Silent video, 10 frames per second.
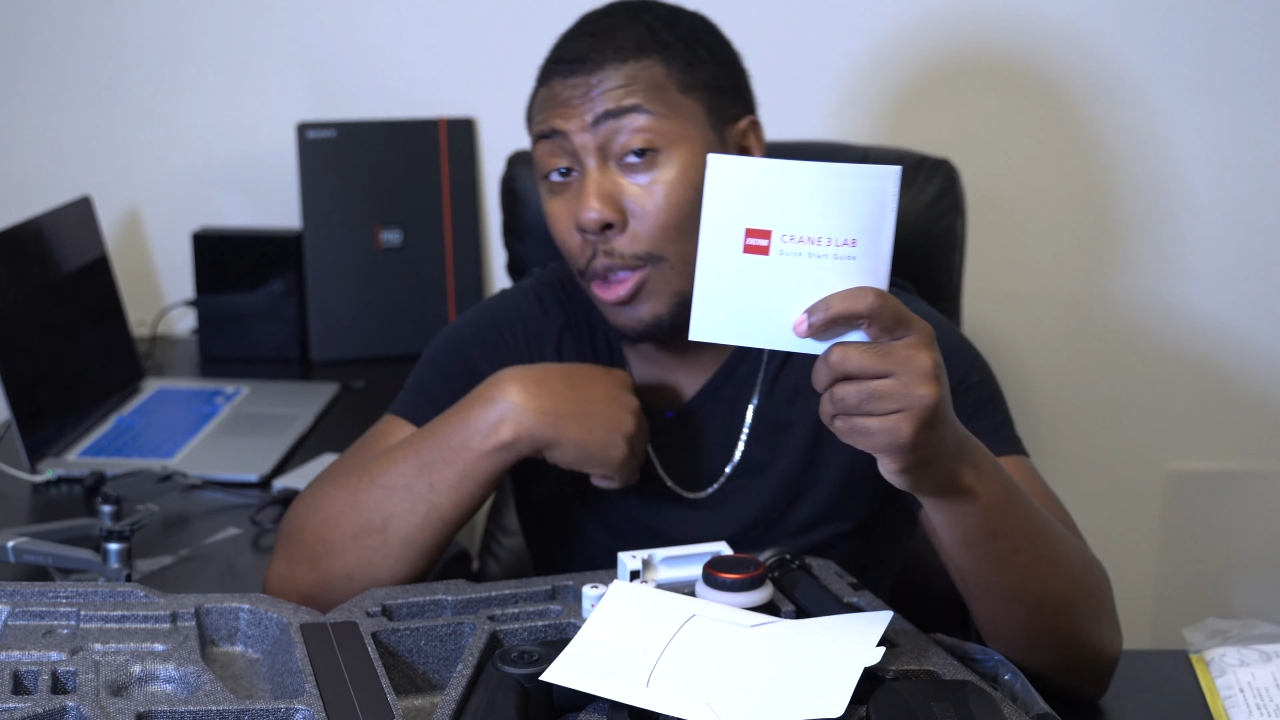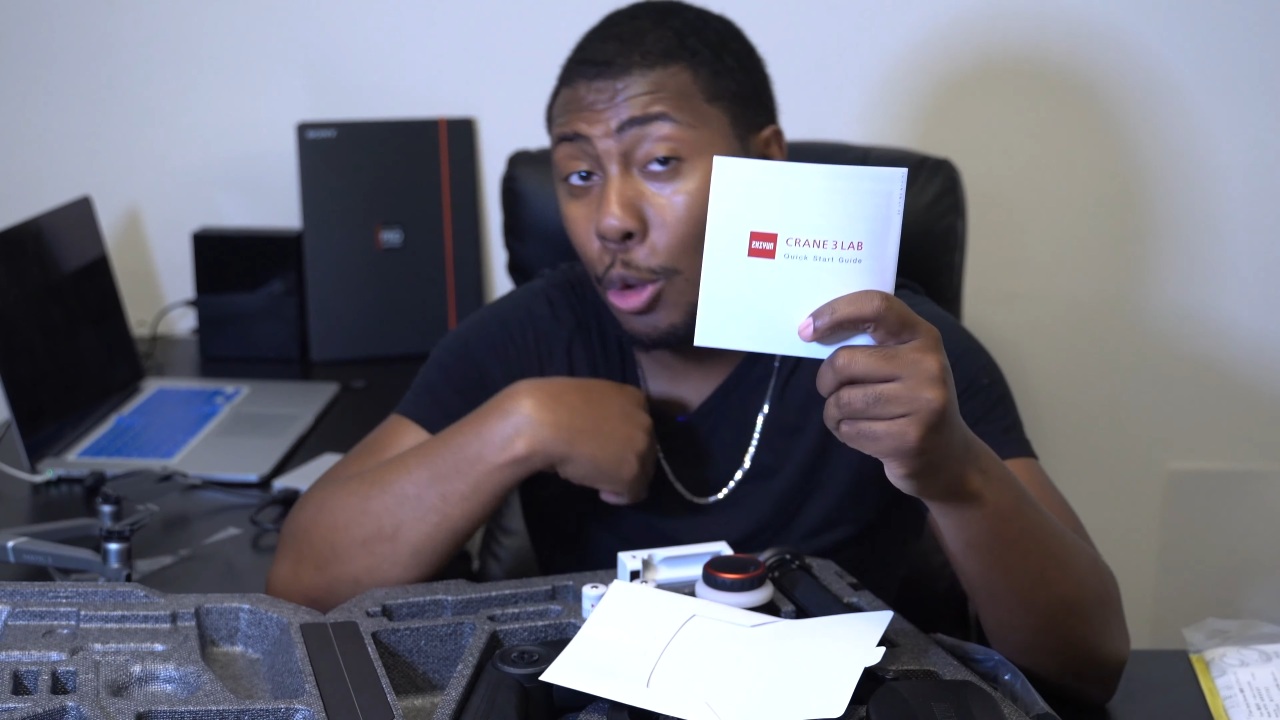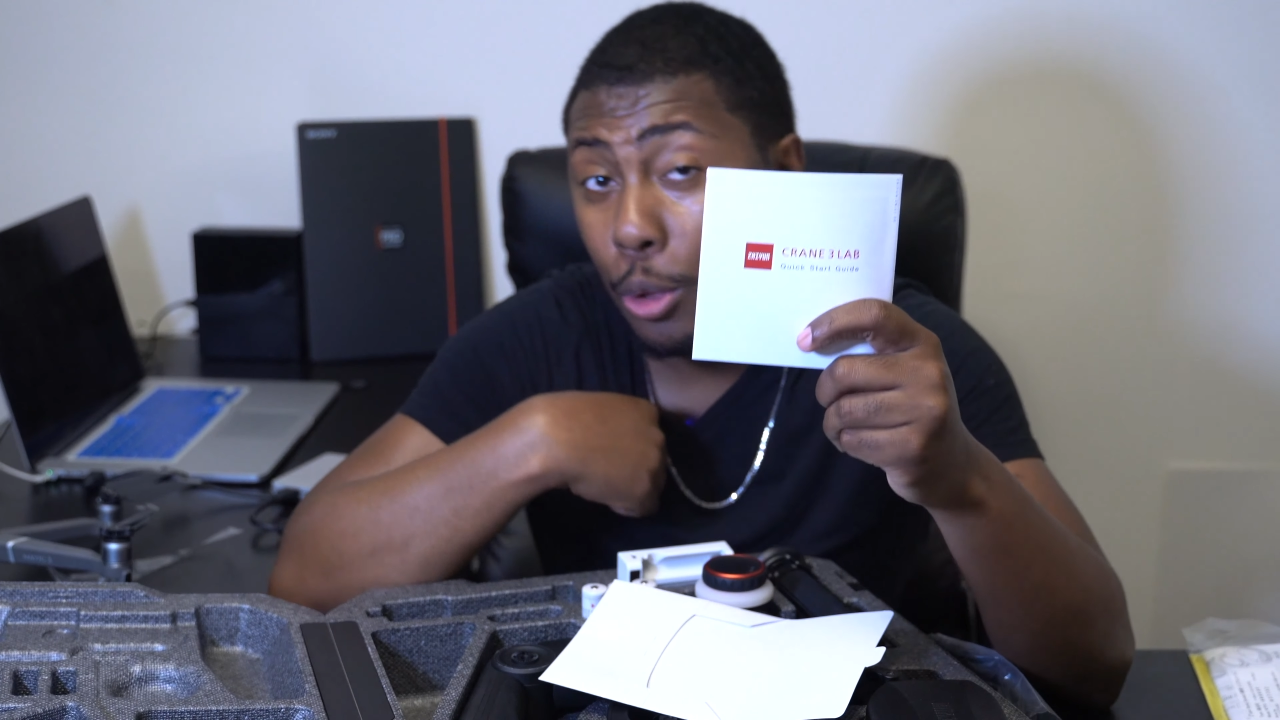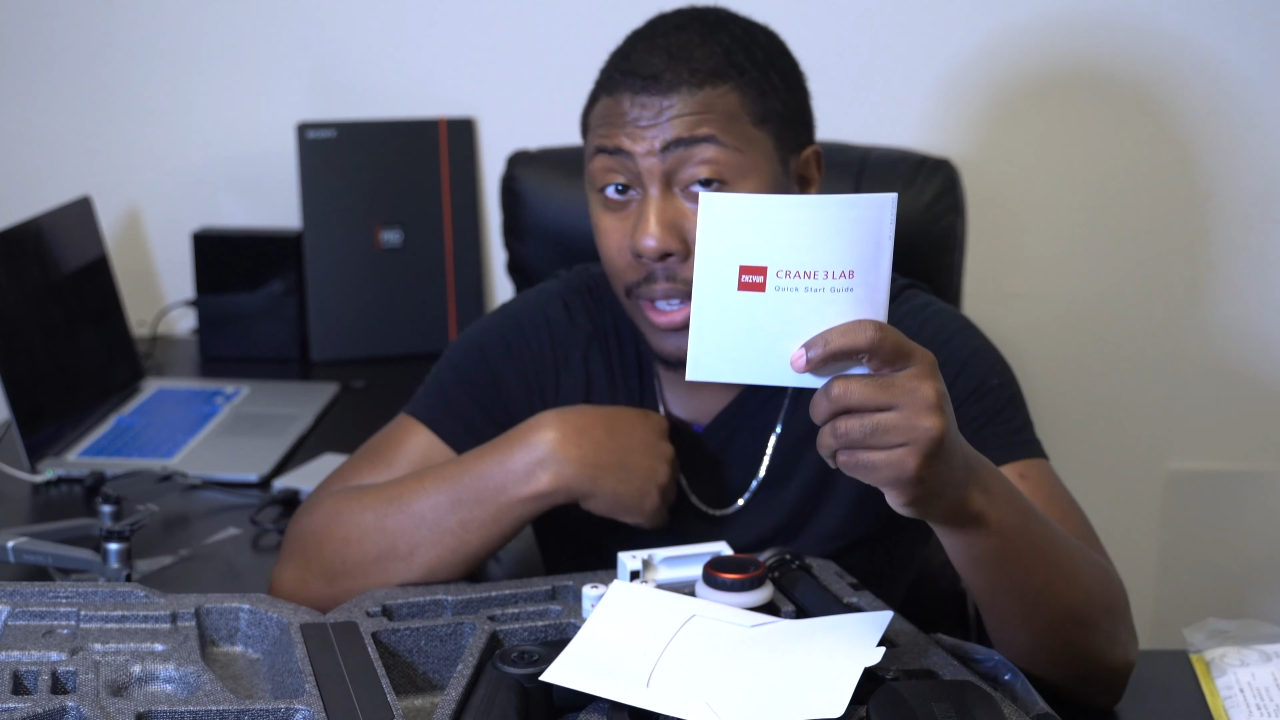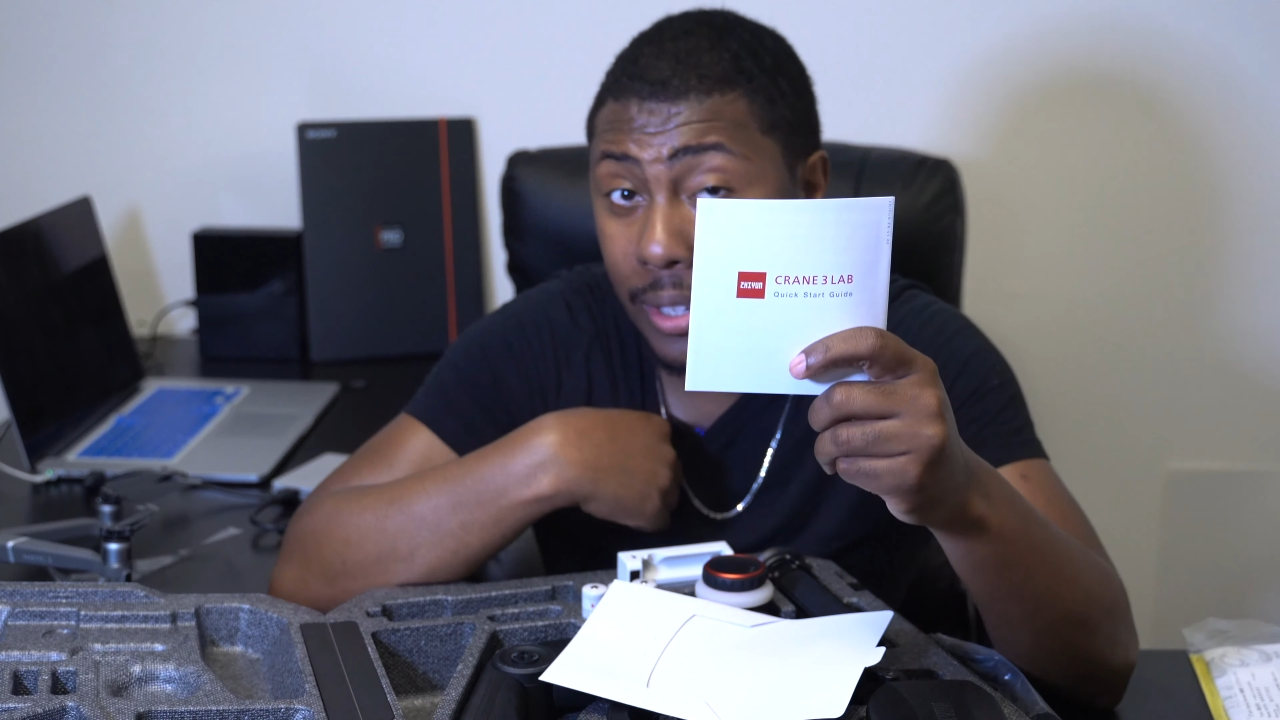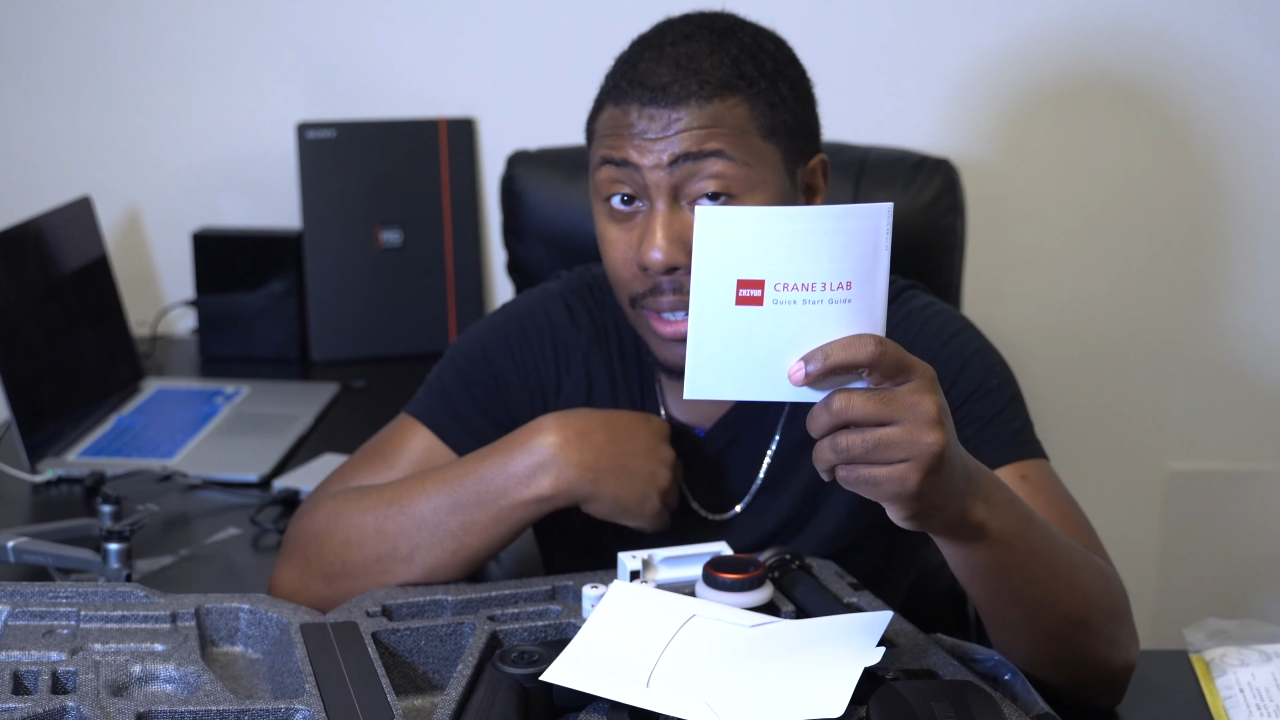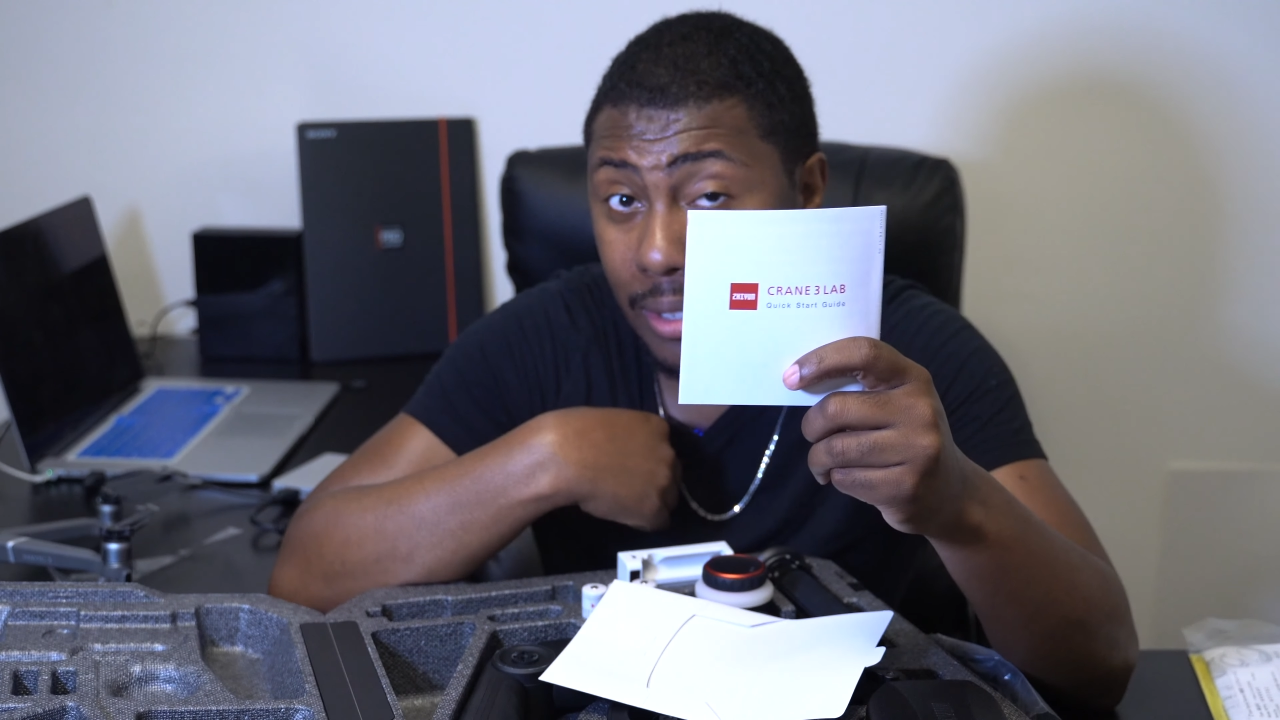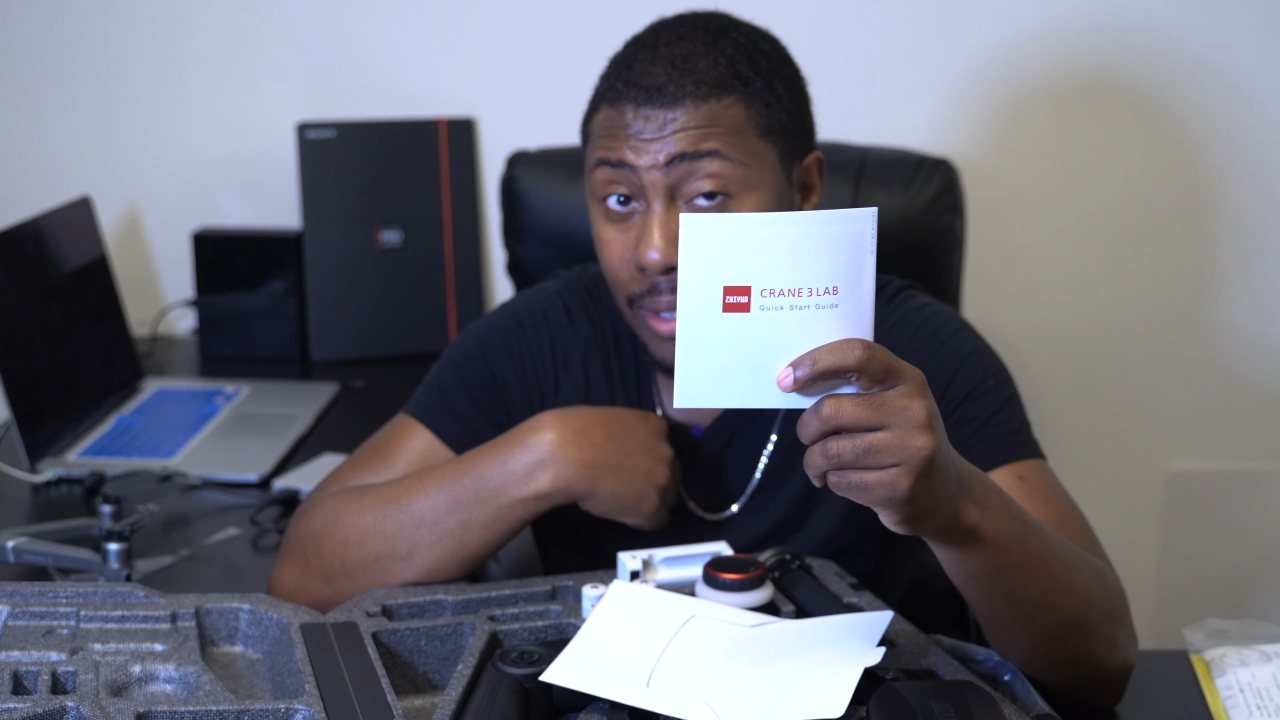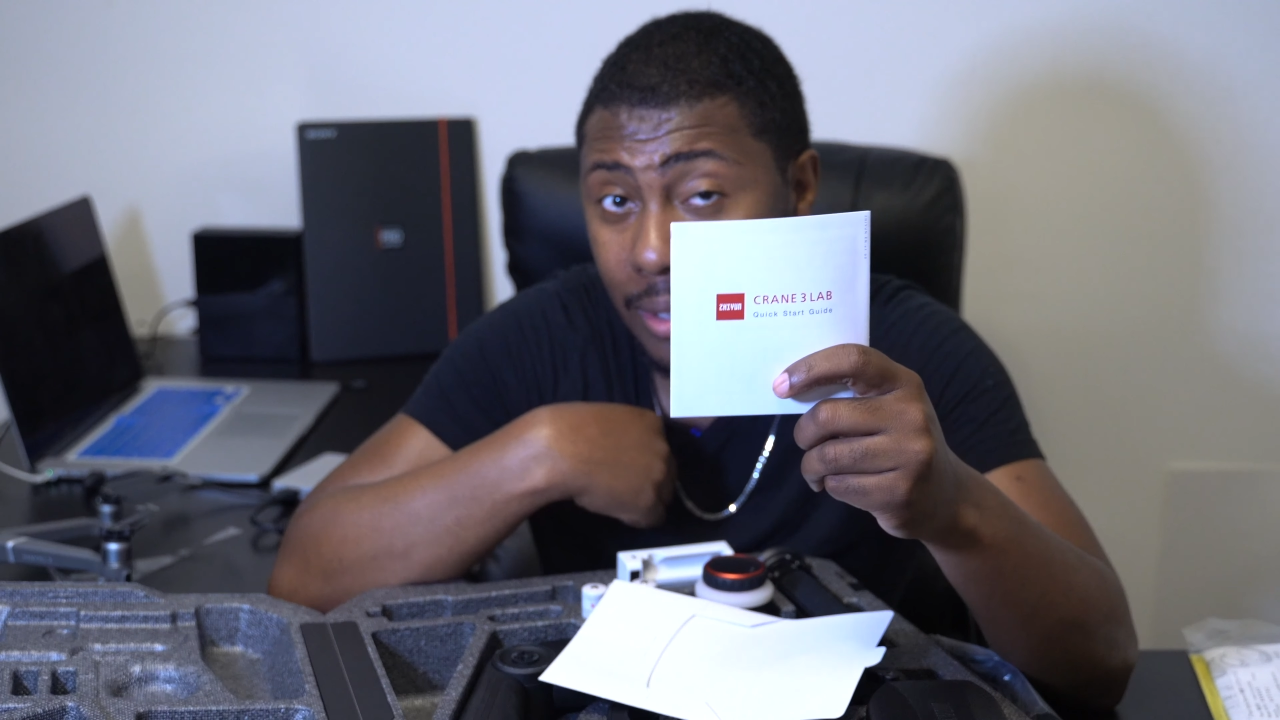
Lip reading: through this,